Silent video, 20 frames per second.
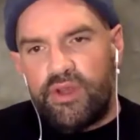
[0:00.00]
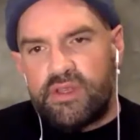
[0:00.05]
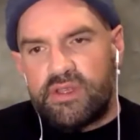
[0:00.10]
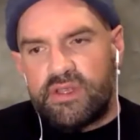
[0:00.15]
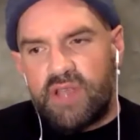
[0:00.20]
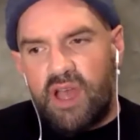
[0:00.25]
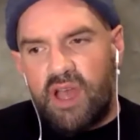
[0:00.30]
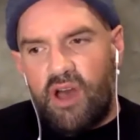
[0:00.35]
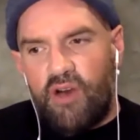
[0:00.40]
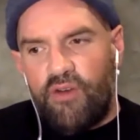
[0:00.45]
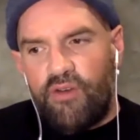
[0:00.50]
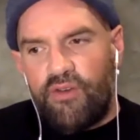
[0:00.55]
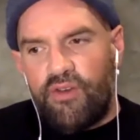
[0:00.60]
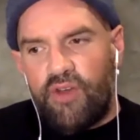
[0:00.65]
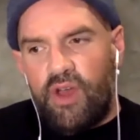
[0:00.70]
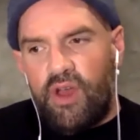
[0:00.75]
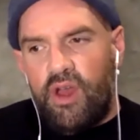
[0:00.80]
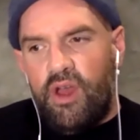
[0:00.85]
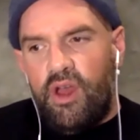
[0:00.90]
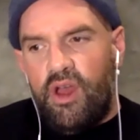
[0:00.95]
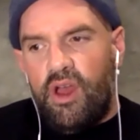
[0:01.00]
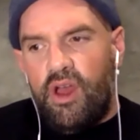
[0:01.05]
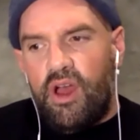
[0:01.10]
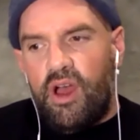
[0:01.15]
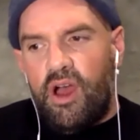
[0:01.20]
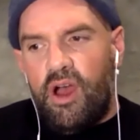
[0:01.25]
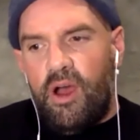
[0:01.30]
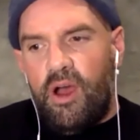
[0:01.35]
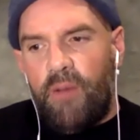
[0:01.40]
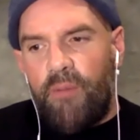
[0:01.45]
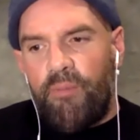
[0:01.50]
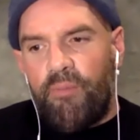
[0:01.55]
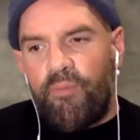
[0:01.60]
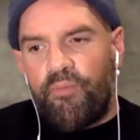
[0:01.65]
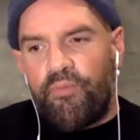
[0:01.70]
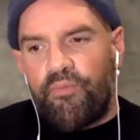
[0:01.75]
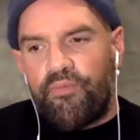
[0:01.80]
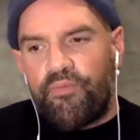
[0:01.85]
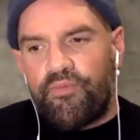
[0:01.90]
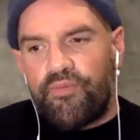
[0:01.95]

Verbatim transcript: itself um,